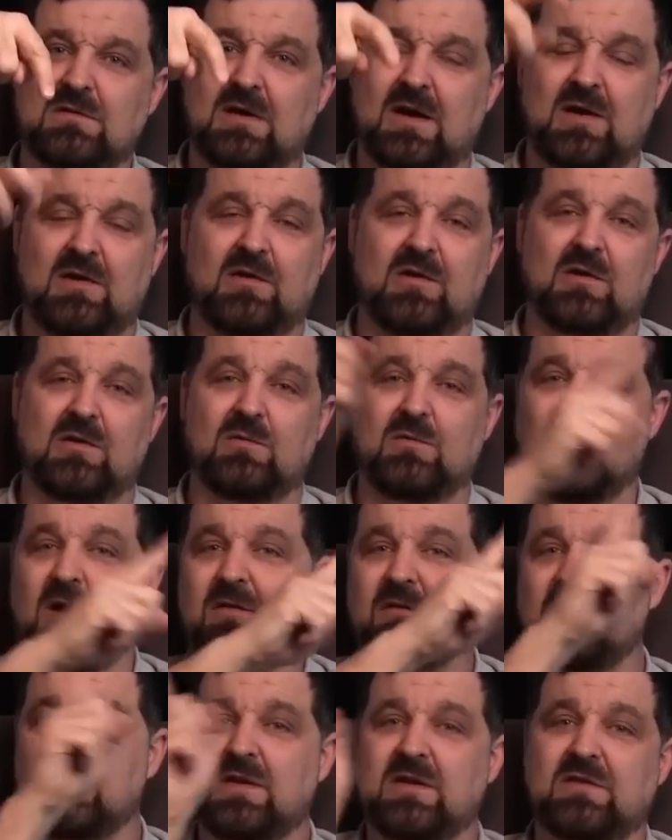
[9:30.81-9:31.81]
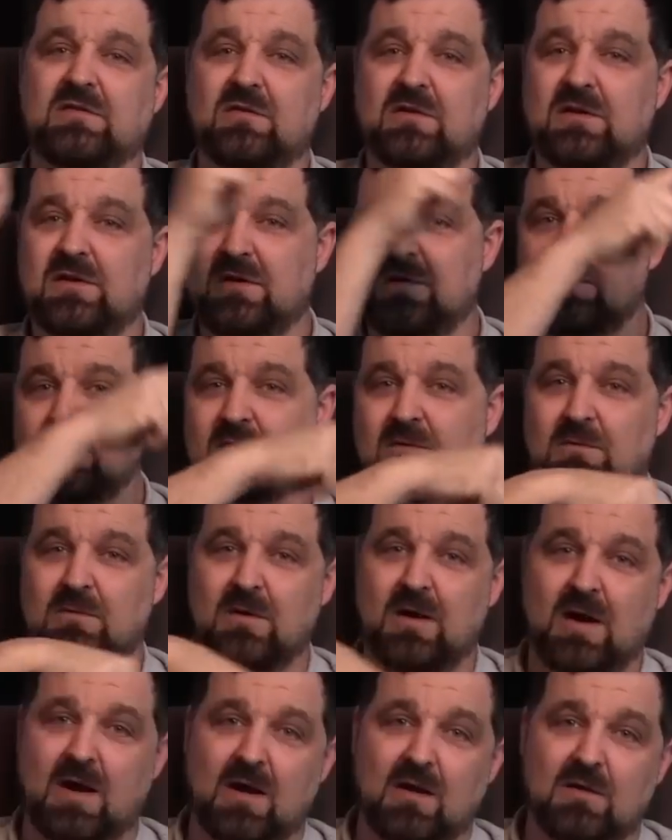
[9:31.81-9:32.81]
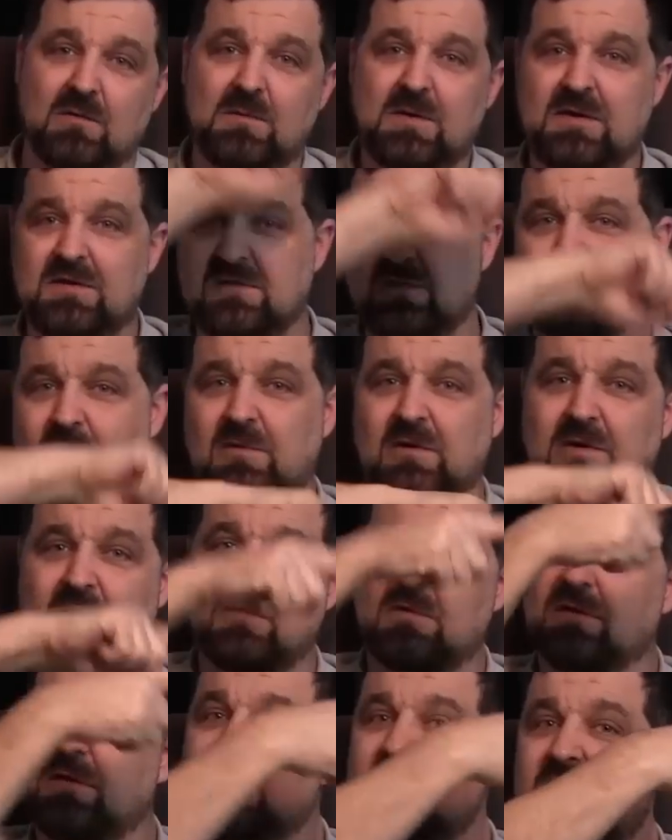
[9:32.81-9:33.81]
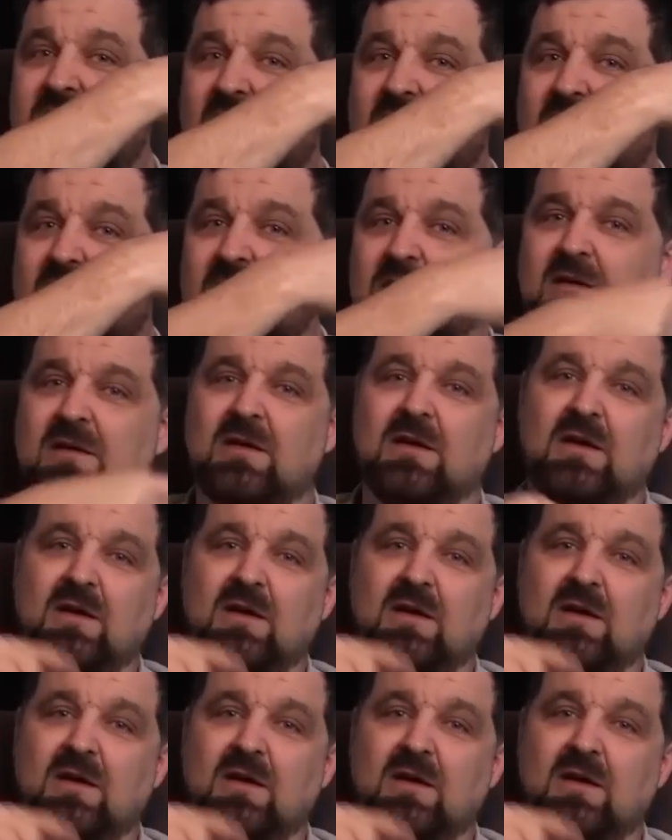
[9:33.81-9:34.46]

I don't know, wherever it is on here, around me somewhere or on the side.